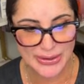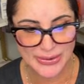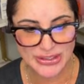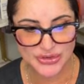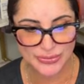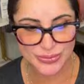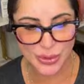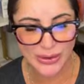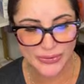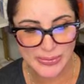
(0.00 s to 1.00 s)
range from
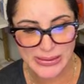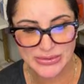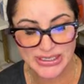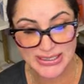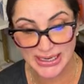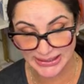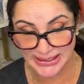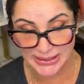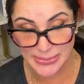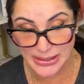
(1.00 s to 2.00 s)
12 mm to 90
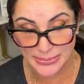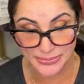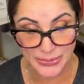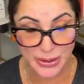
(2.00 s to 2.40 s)
mm,